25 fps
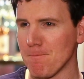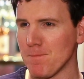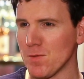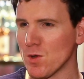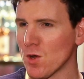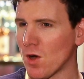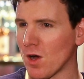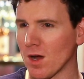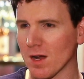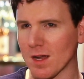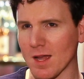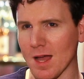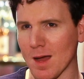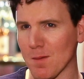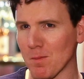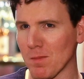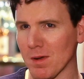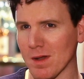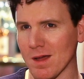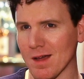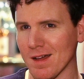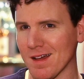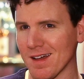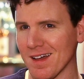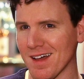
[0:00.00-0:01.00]
not a
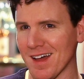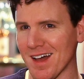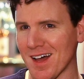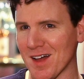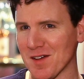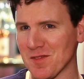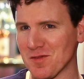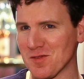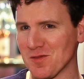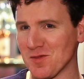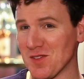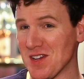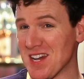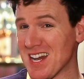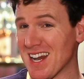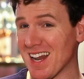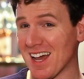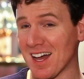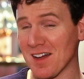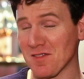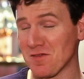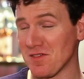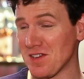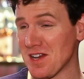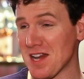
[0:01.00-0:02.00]
gambler. I've
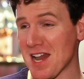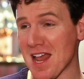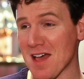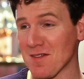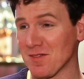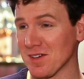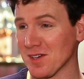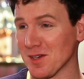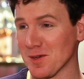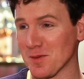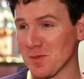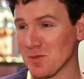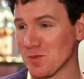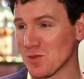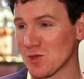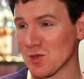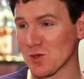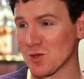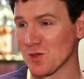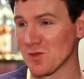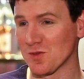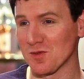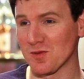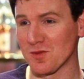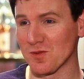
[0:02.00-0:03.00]
never
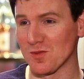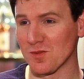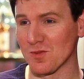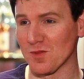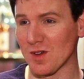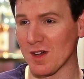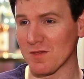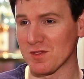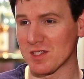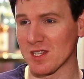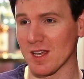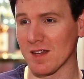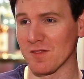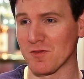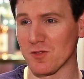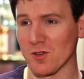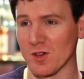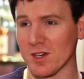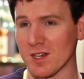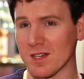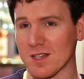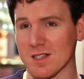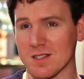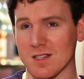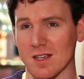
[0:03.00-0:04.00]
I've set foot
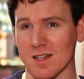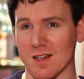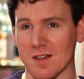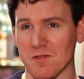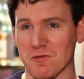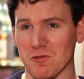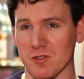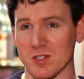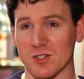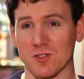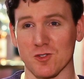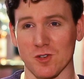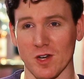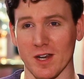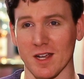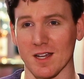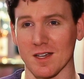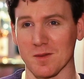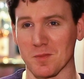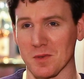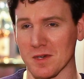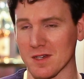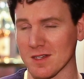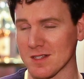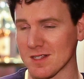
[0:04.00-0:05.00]
in a casino for a
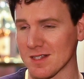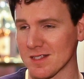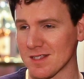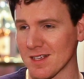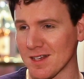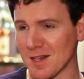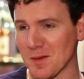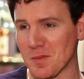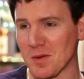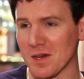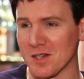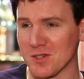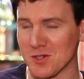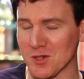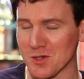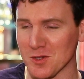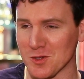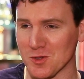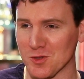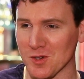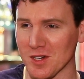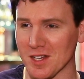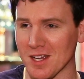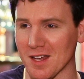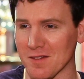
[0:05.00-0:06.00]
drink because it's the only place you can
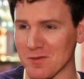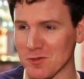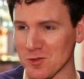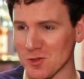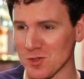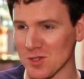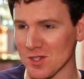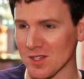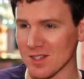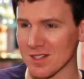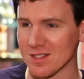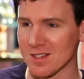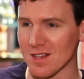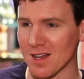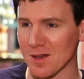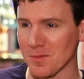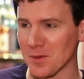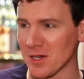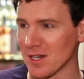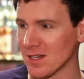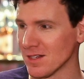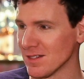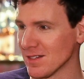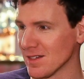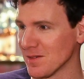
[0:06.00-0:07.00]
drink after a certain time
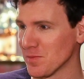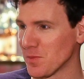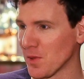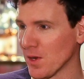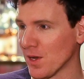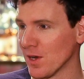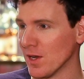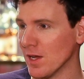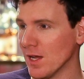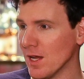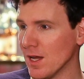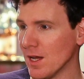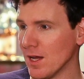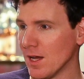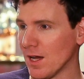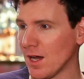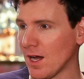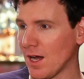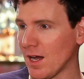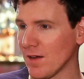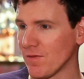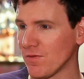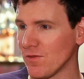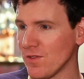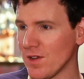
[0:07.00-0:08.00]
in London, but
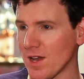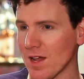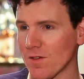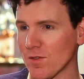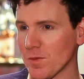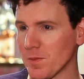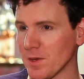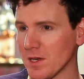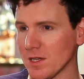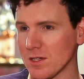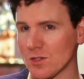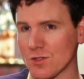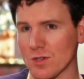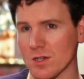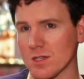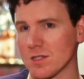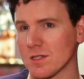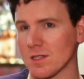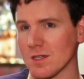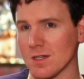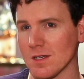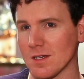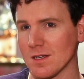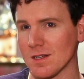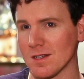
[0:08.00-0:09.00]
I've never been
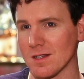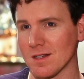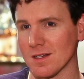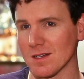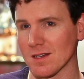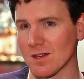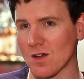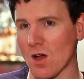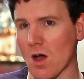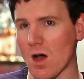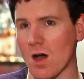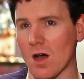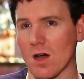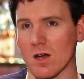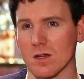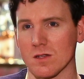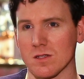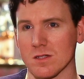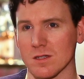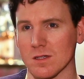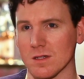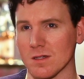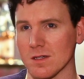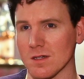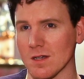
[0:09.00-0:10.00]
interested in
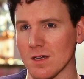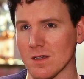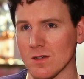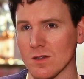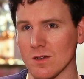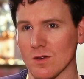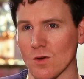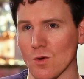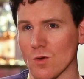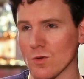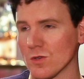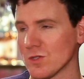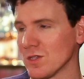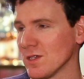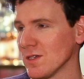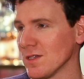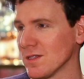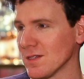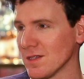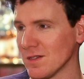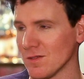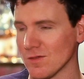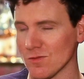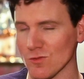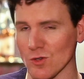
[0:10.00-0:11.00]
cards and horses
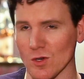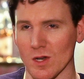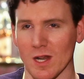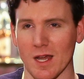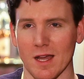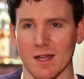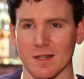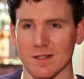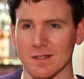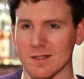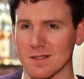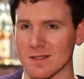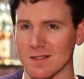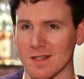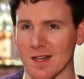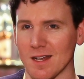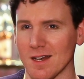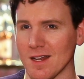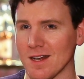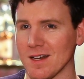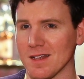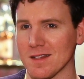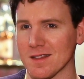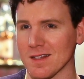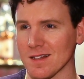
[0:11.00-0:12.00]
and roulette and
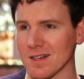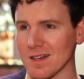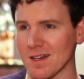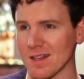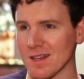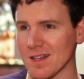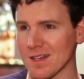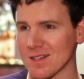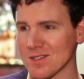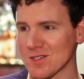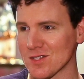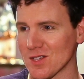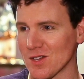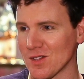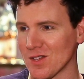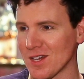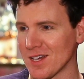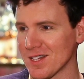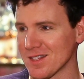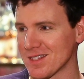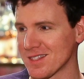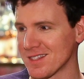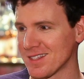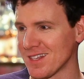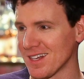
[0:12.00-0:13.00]
anything like that. So
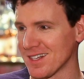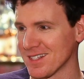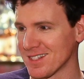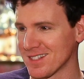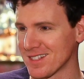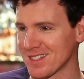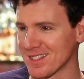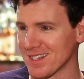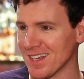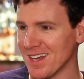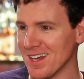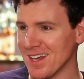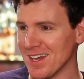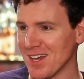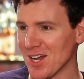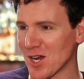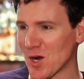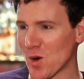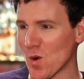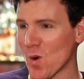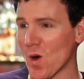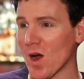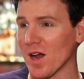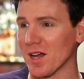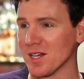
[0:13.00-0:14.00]
that's
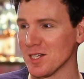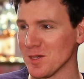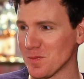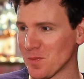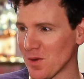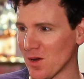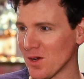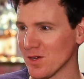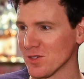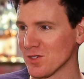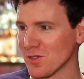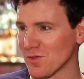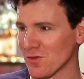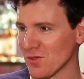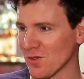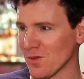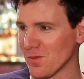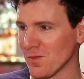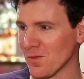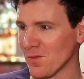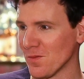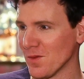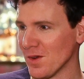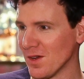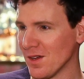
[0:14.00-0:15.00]
quite a departure
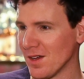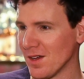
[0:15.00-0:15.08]
from